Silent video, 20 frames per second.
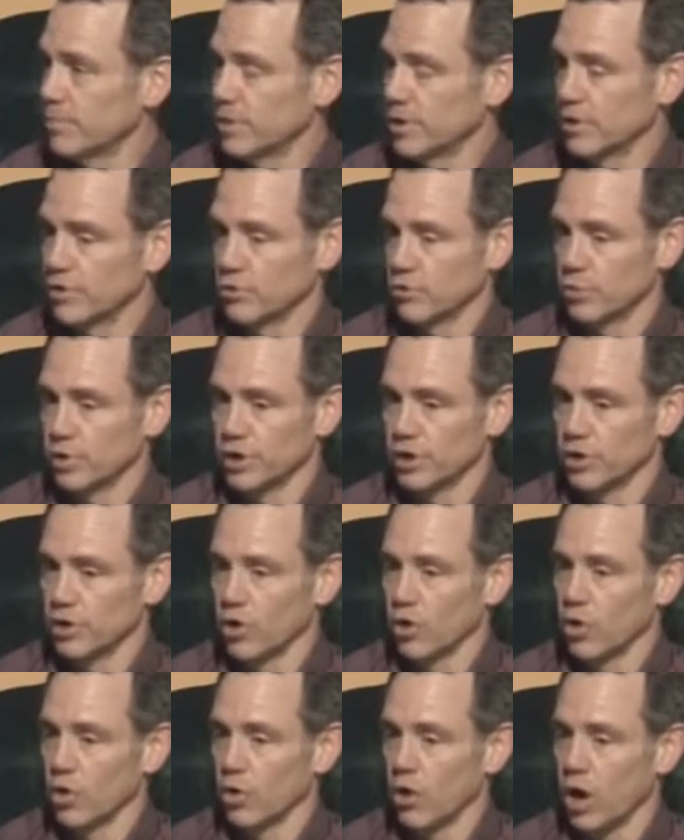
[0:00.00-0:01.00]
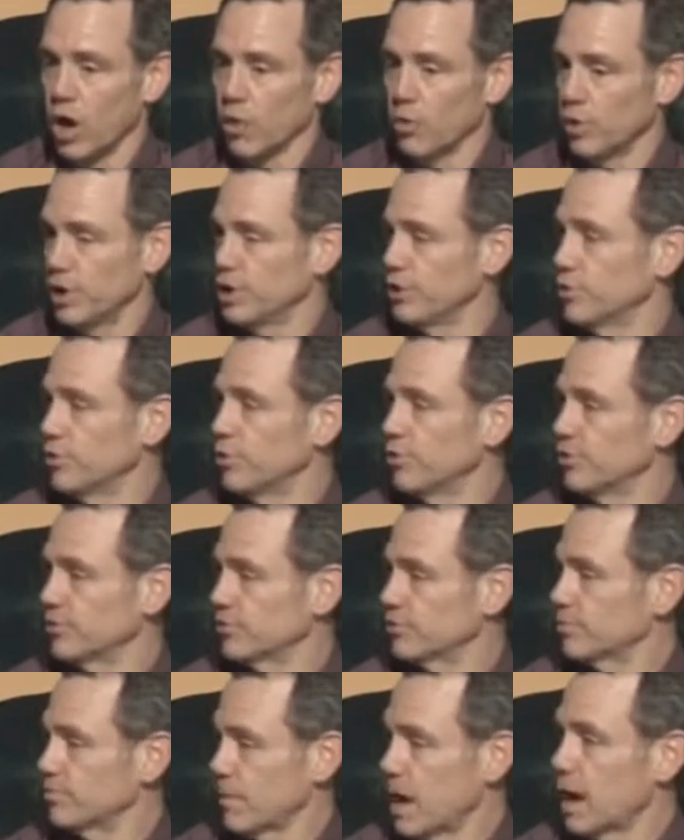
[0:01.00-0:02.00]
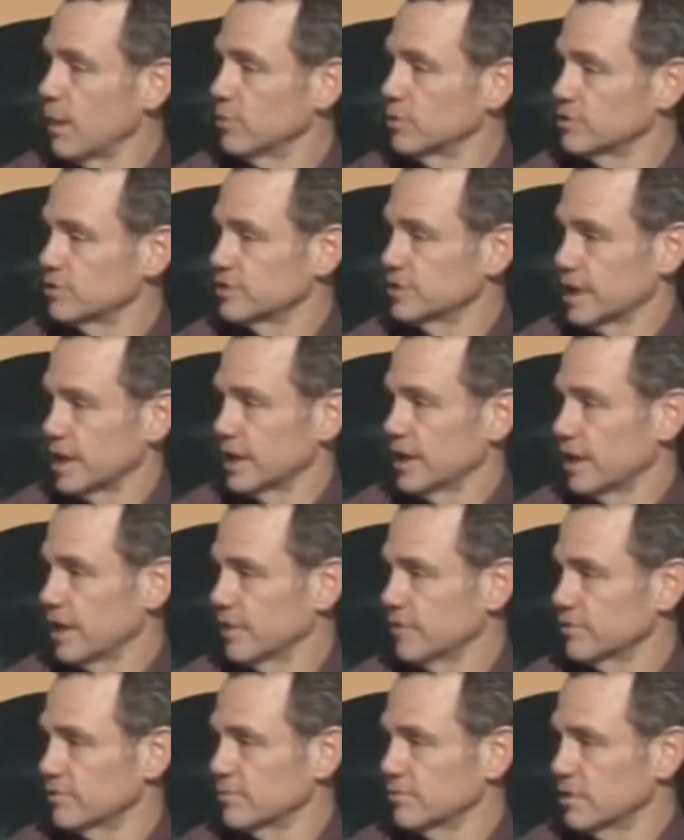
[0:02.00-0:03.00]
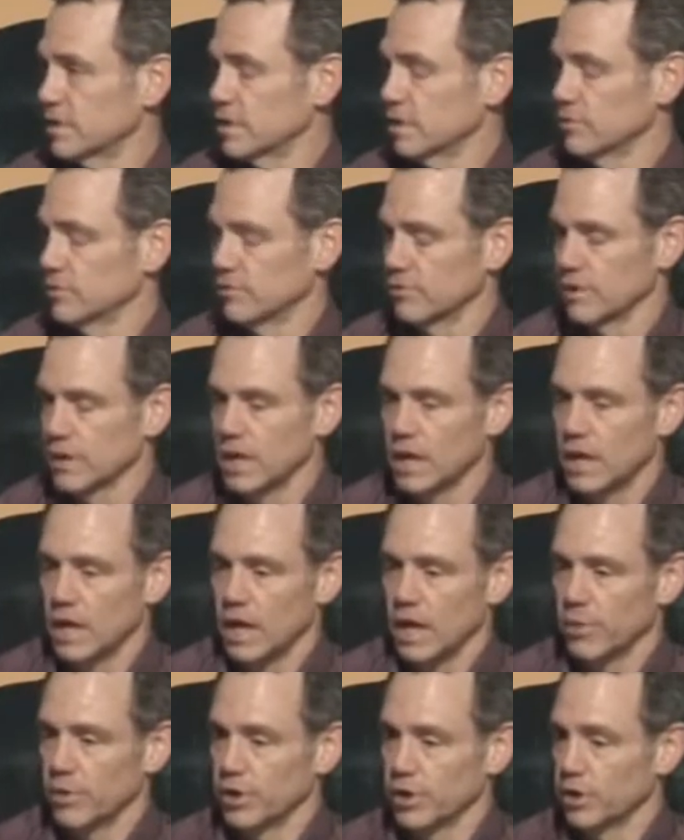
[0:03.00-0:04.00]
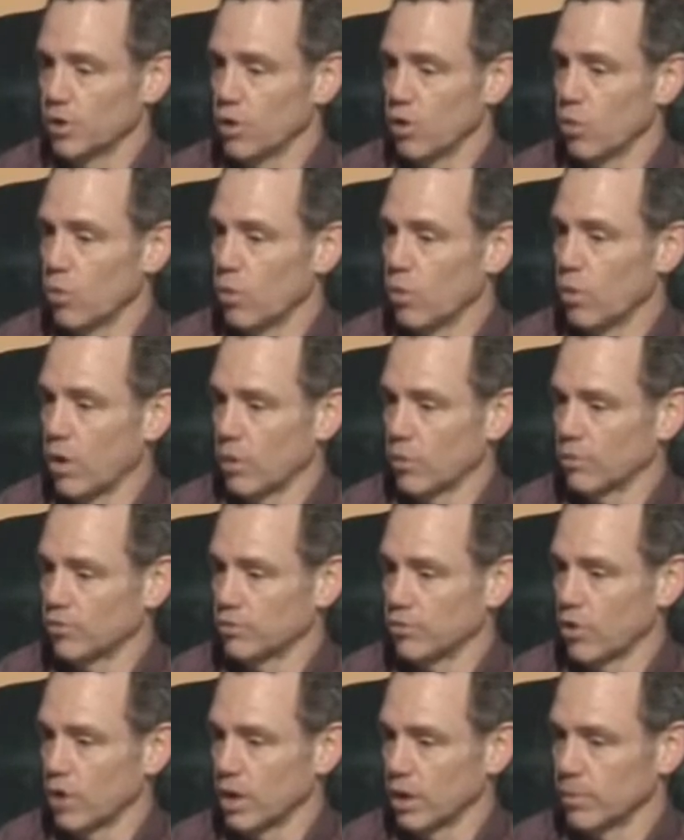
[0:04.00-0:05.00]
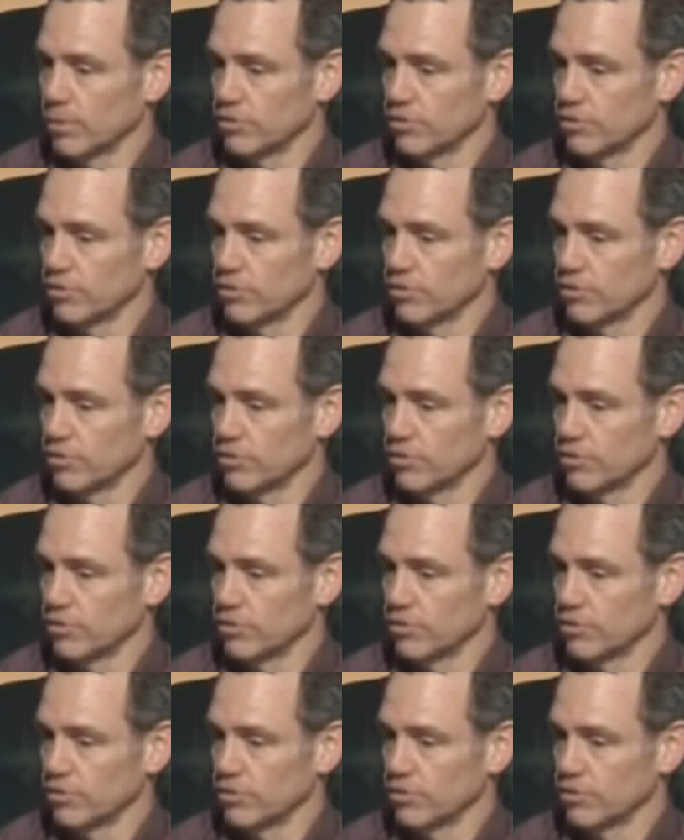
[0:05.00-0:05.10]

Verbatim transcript: because we didn't know. All we knew was mom was sick as kids, and we didn't know what was wrong.